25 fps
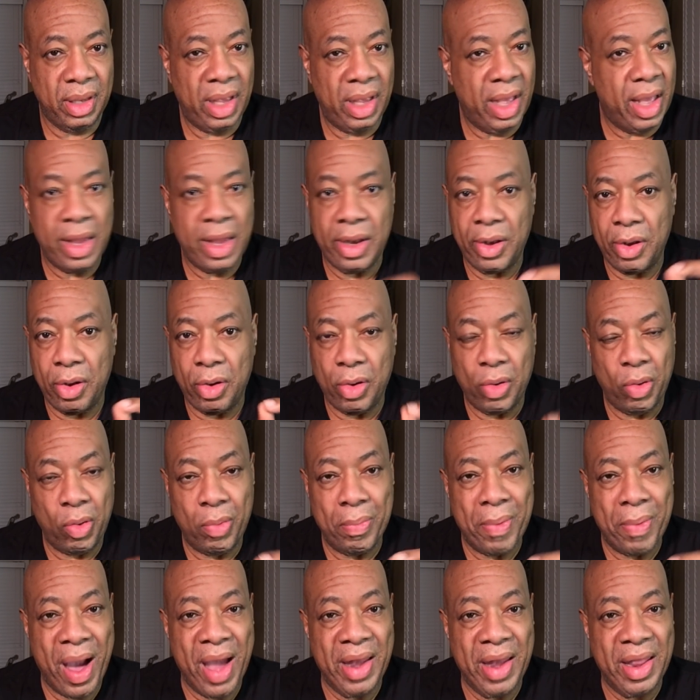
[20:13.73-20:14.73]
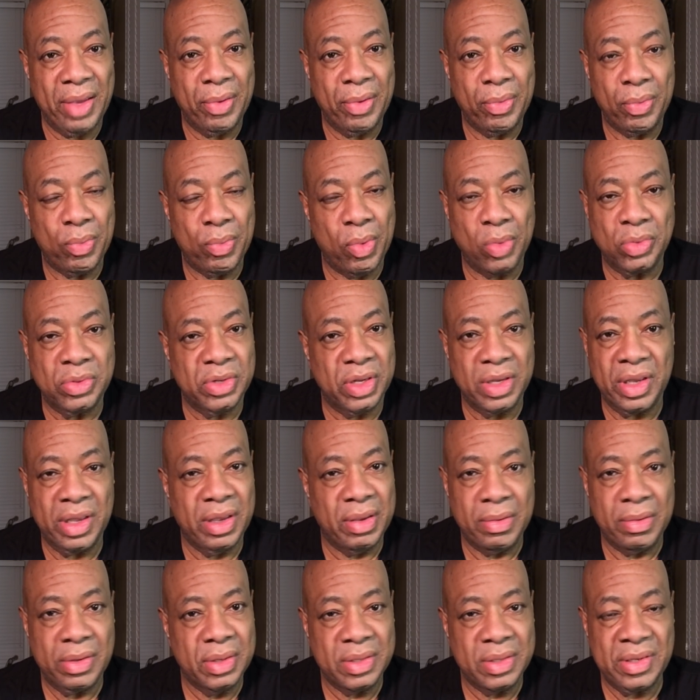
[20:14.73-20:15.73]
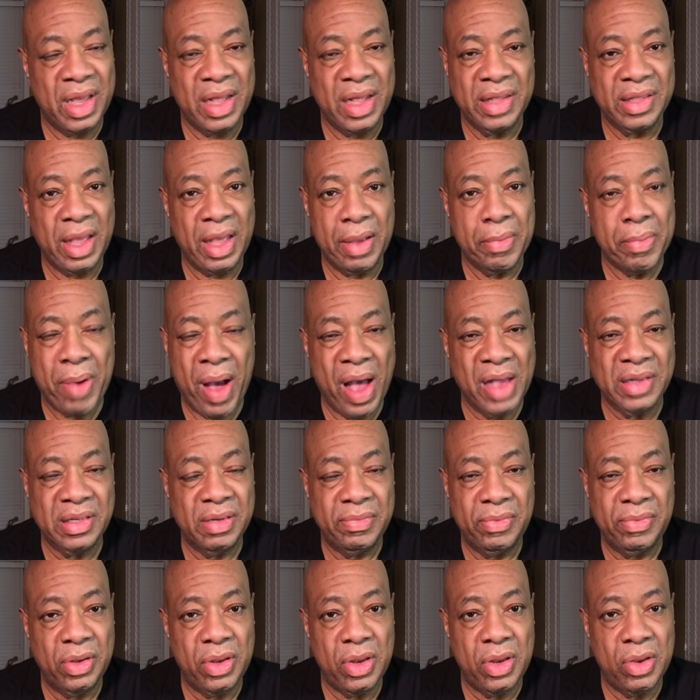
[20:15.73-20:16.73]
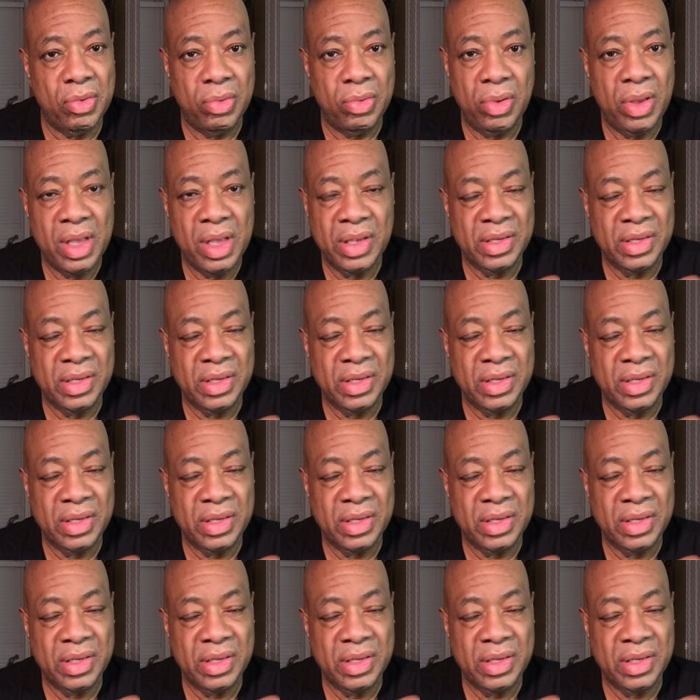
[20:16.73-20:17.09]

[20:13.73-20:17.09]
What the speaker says: and nobody wants to say anything positive to you,